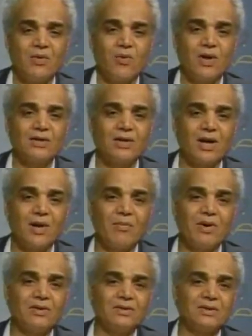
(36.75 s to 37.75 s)
we're going to talk
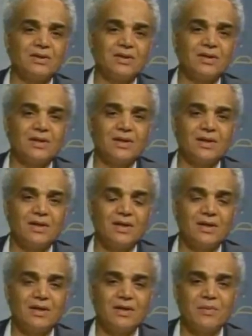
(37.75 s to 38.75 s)
about
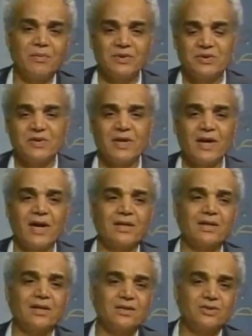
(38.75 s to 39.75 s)
the Patriot
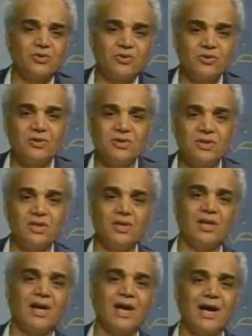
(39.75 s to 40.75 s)
Act and the security
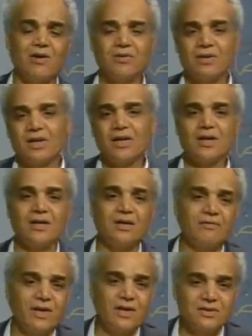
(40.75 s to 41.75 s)
here and how the
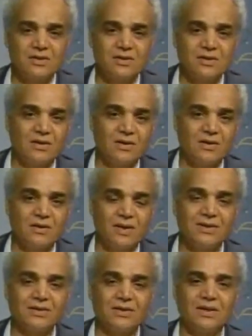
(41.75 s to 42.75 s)
events in
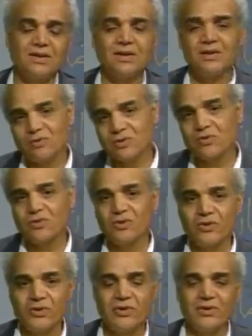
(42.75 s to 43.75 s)
London and what's going
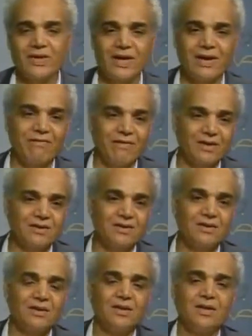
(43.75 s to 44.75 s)
on in Iraq
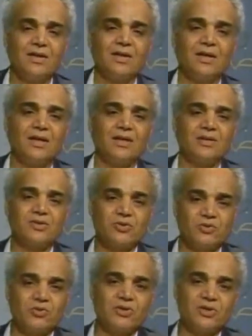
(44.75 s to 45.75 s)
affecting the
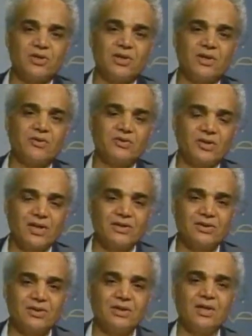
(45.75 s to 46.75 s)
security here in this
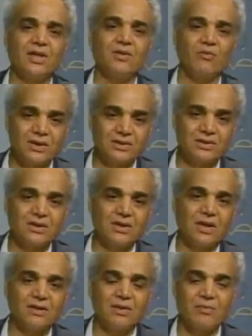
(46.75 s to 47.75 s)
country, and what
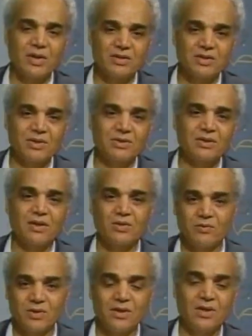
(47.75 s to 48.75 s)
are the measurements.
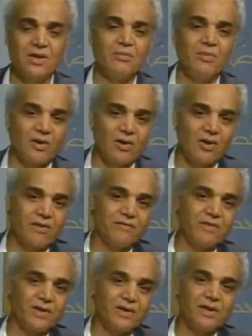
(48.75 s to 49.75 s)
Are we better
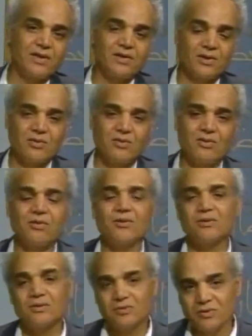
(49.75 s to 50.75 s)
off than a year ago
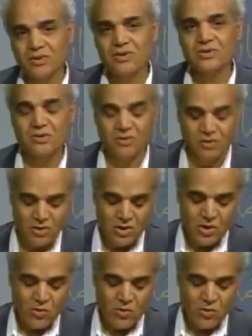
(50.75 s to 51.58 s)
or 2 years ago?